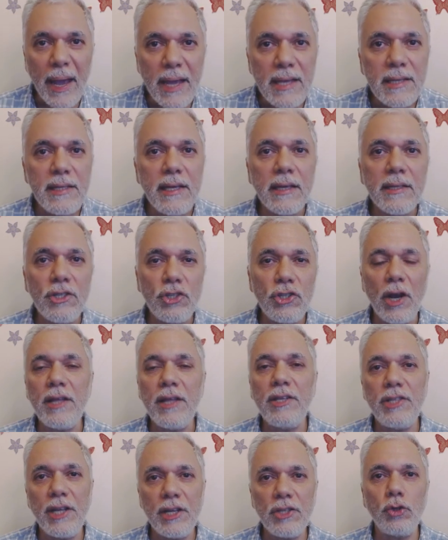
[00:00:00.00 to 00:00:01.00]
Bayesian
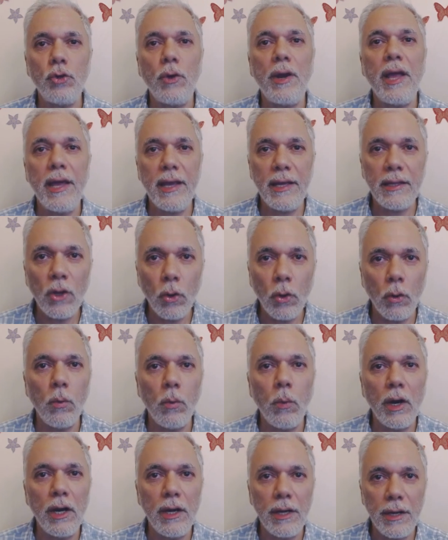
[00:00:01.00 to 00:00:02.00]
statistics today in the
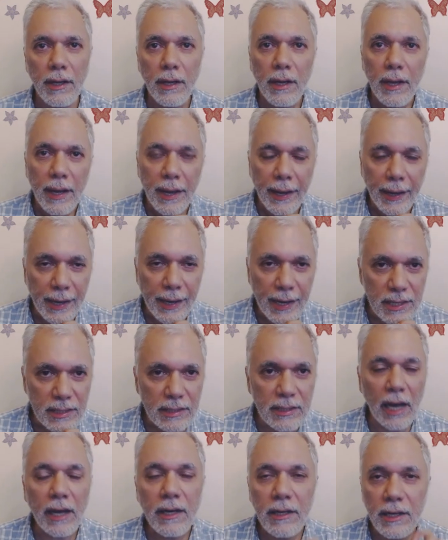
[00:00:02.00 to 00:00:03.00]
whole world
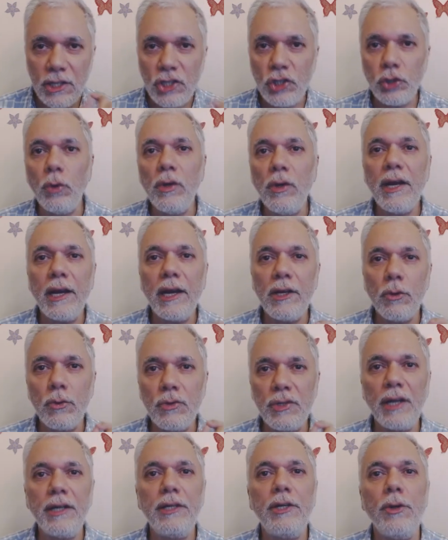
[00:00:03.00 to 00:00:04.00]
is done in Julia
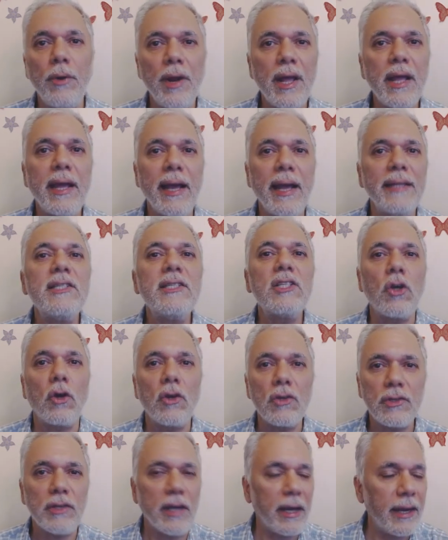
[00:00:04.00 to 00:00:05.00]
using Turing and
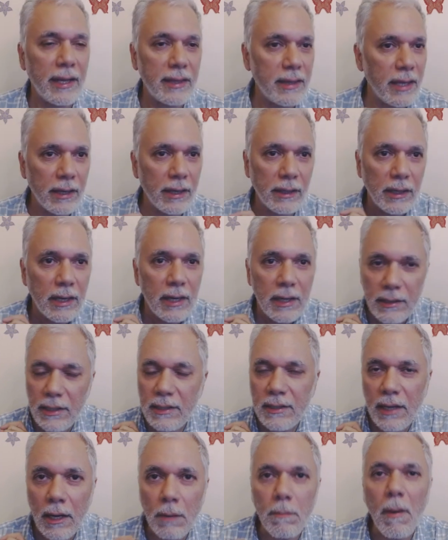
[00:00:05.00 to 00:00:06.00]
Soss. And I think
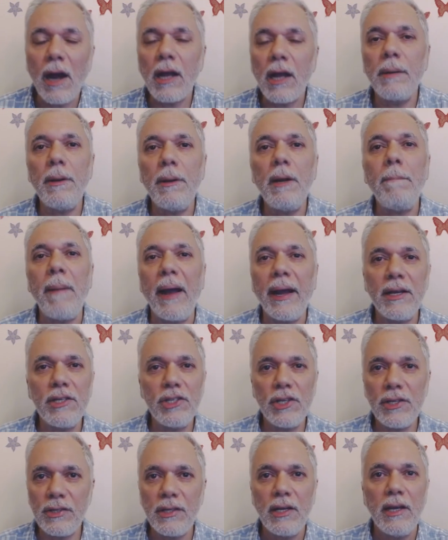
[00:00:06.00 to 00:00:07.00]
these are remarkable
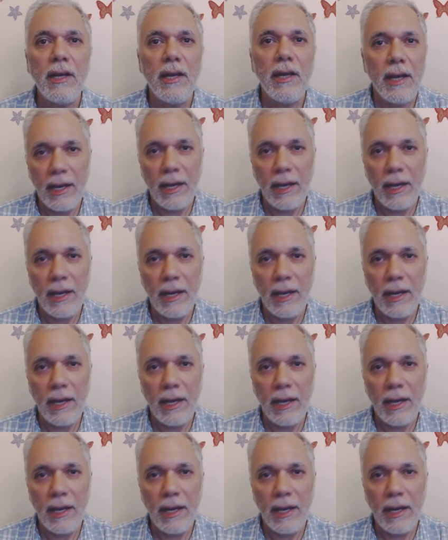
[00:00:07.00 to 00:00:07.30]
packages.